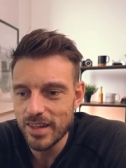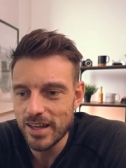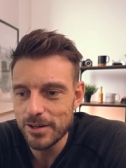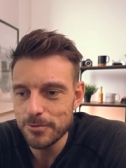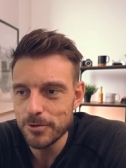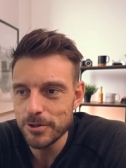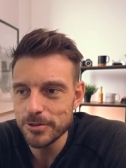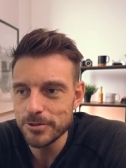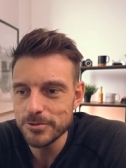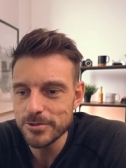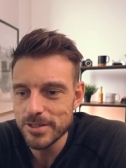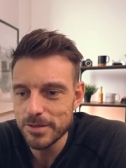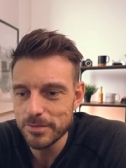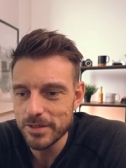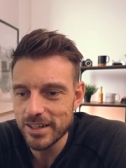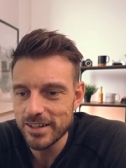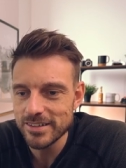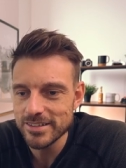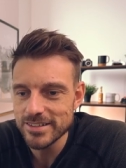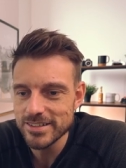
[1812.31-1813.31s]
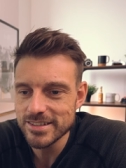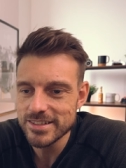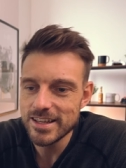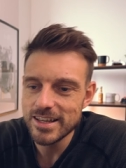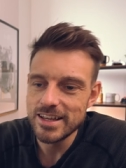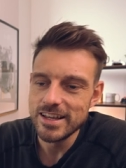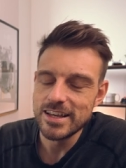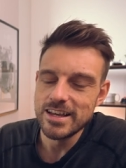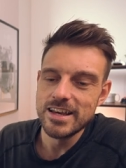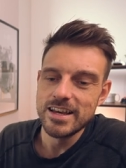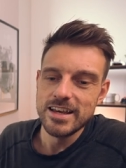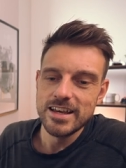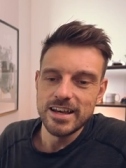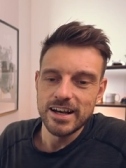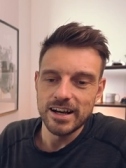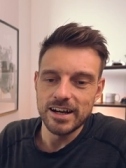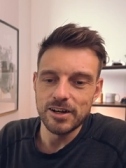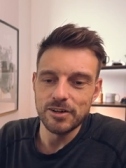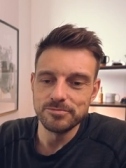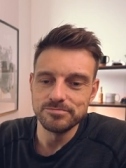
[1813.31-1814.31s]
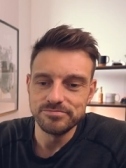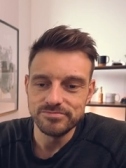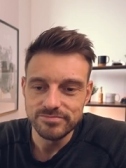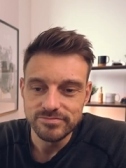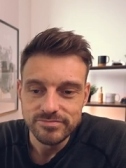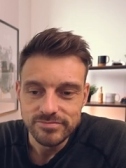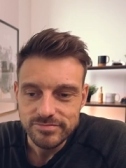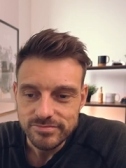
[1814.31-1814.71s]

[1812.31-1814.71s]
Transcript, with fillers: I want to do something else. Um,